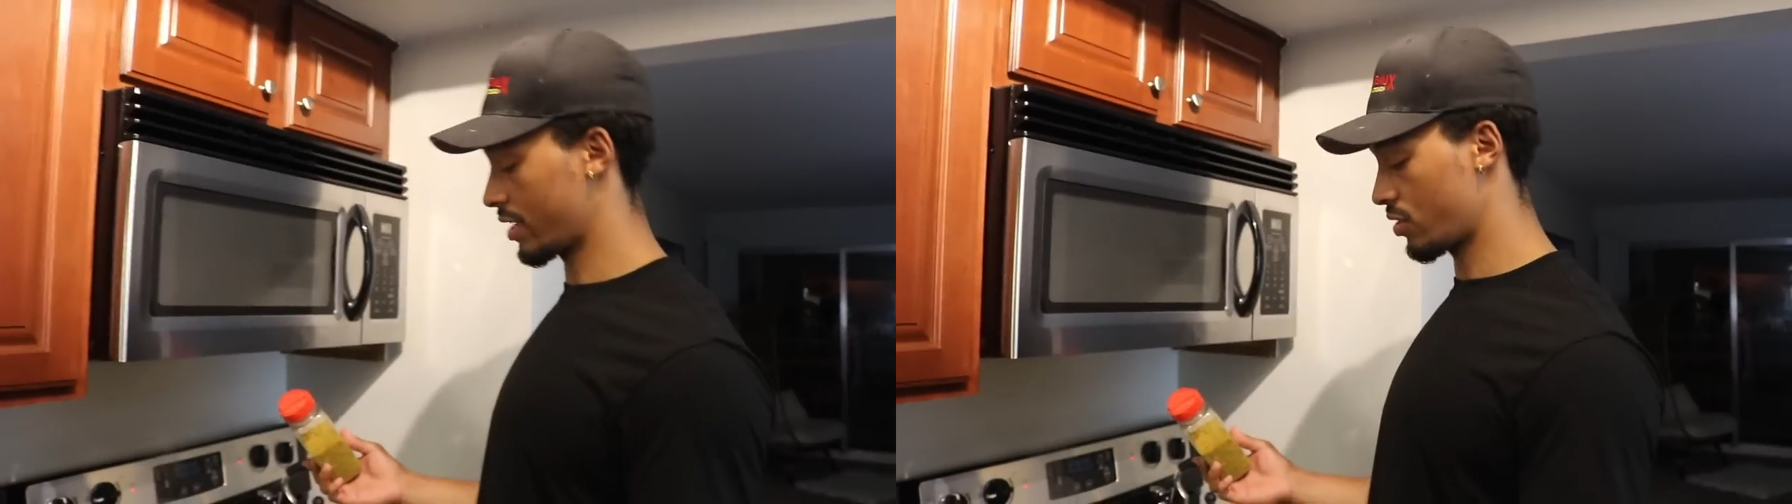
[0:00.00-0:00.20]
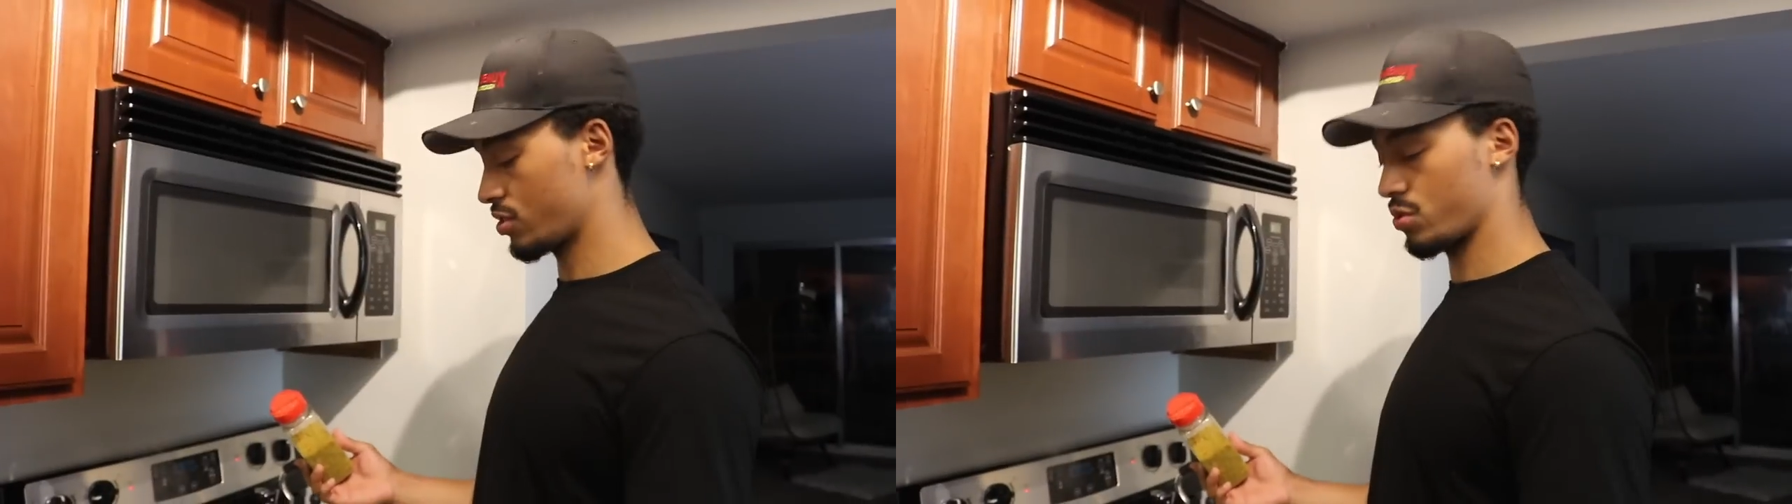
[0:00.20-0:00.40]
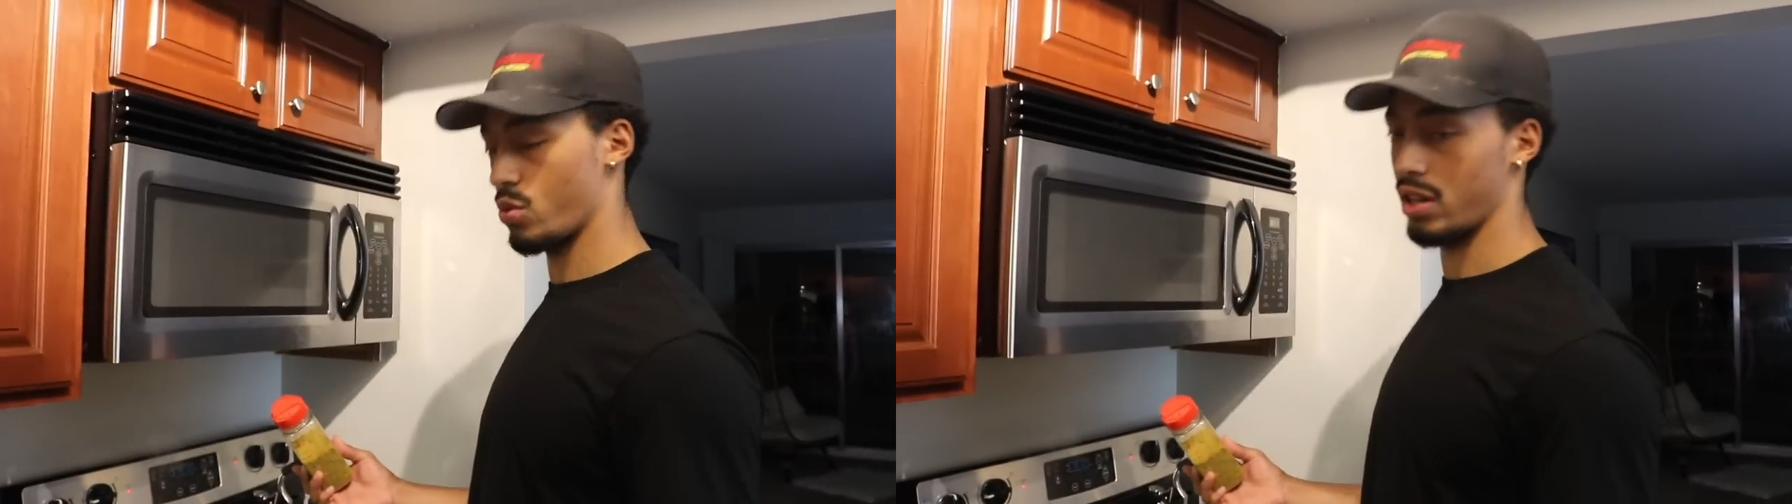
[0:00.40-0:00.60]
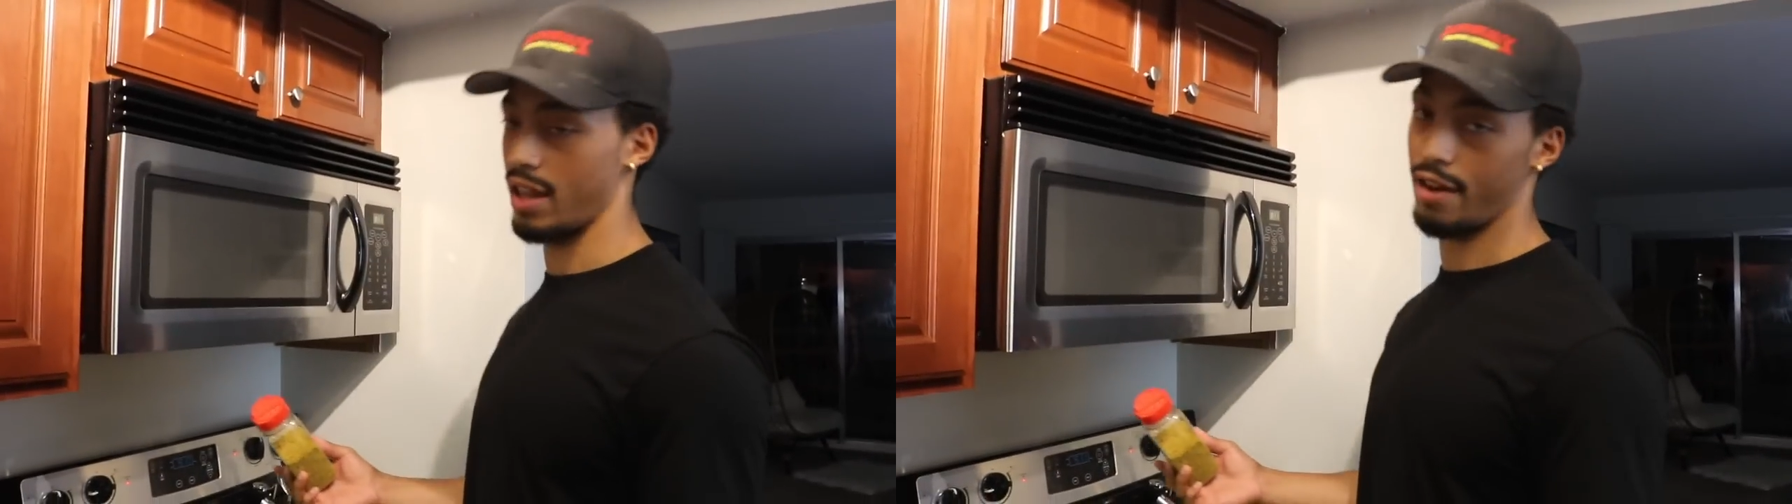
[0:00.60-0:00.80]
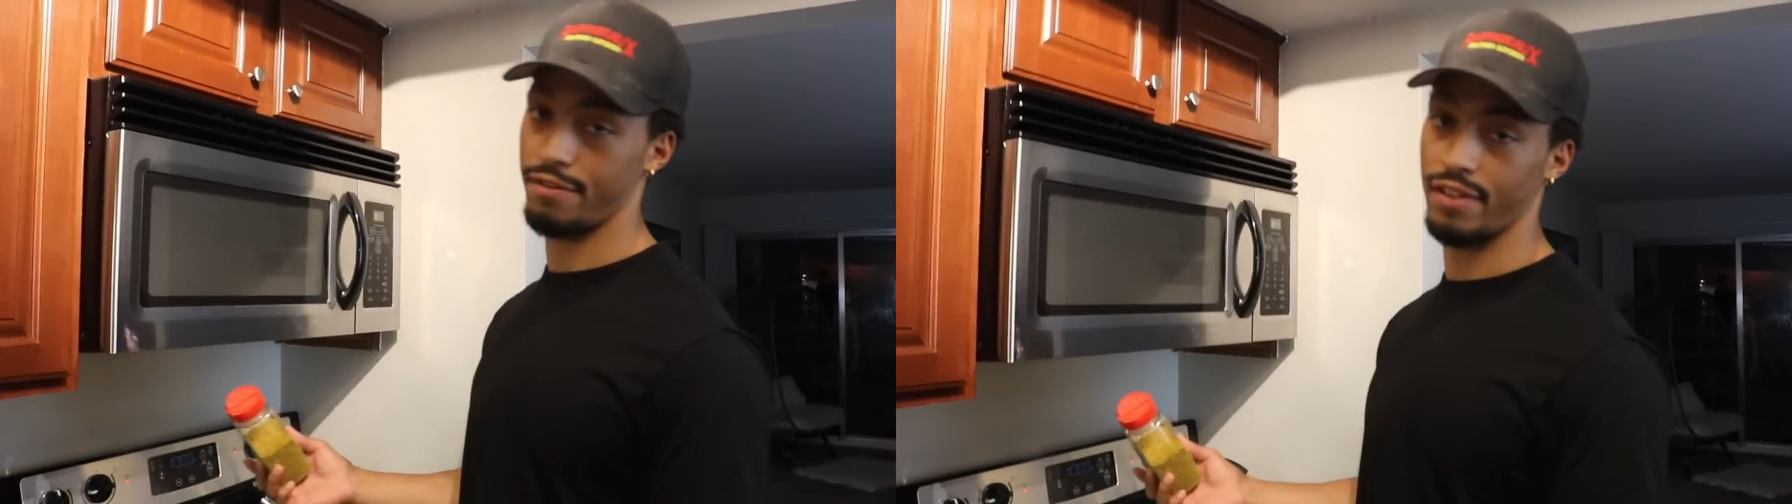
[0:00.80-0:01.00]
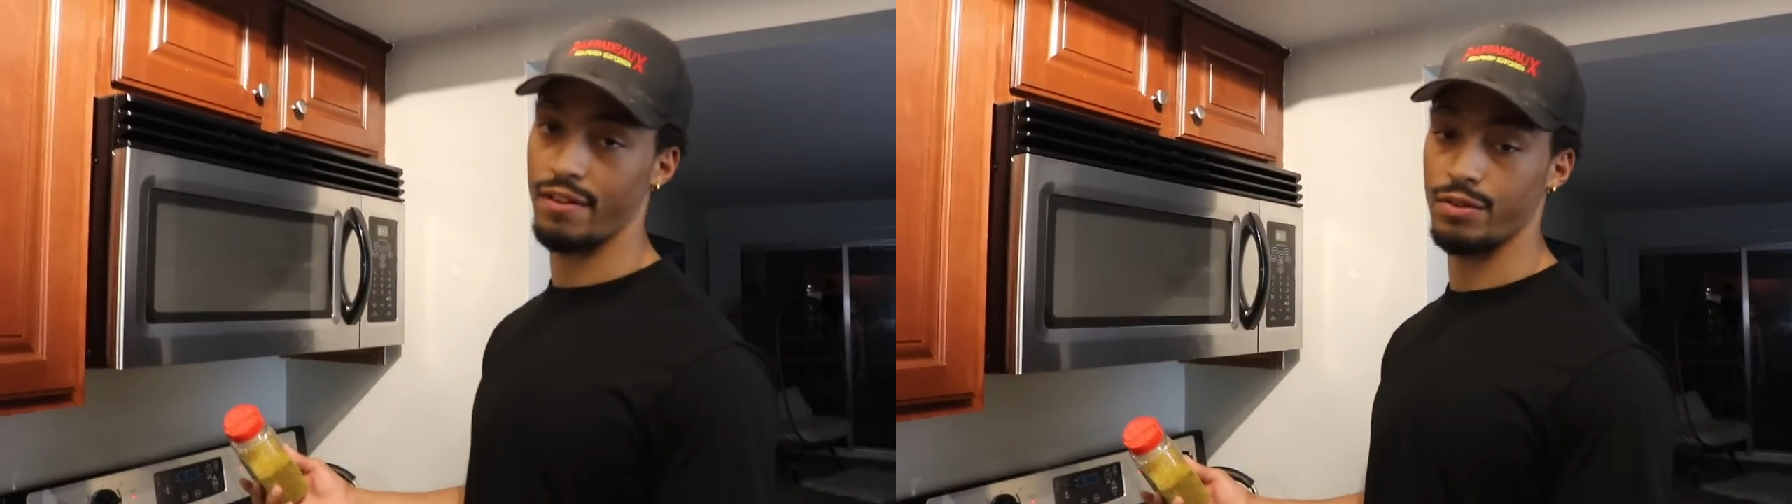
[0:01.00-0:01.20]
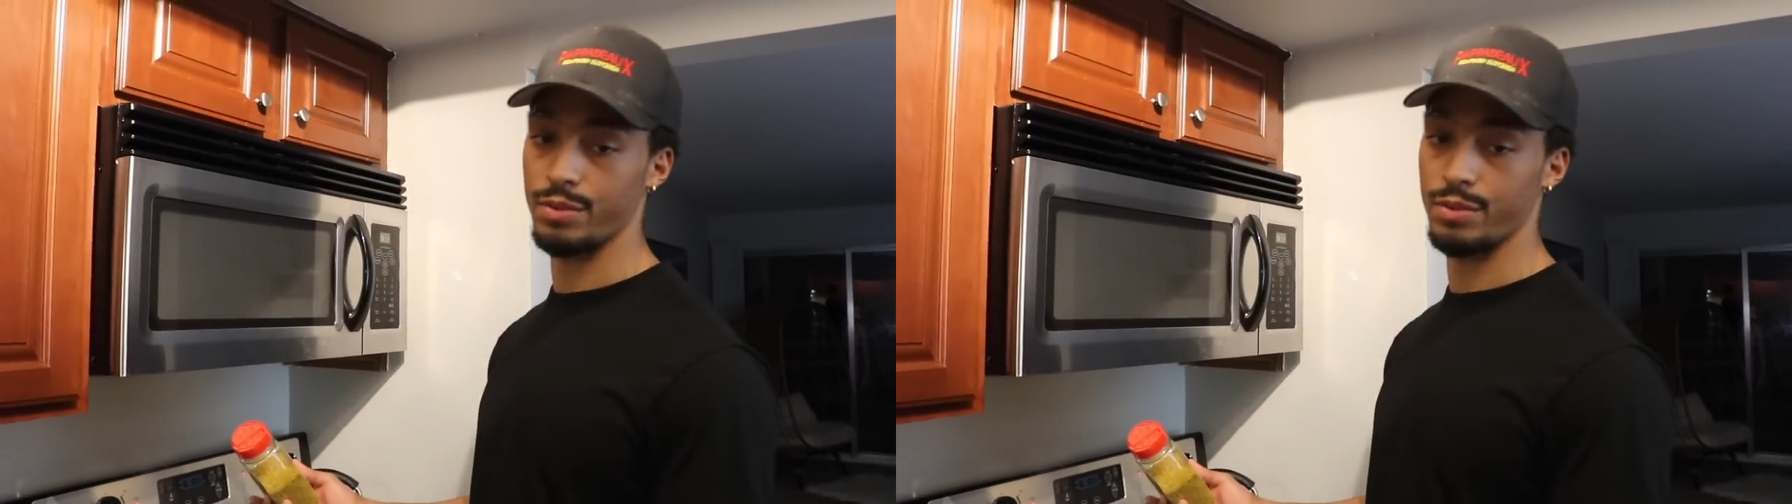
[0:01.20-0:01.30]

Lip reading: you just want a lot of flavor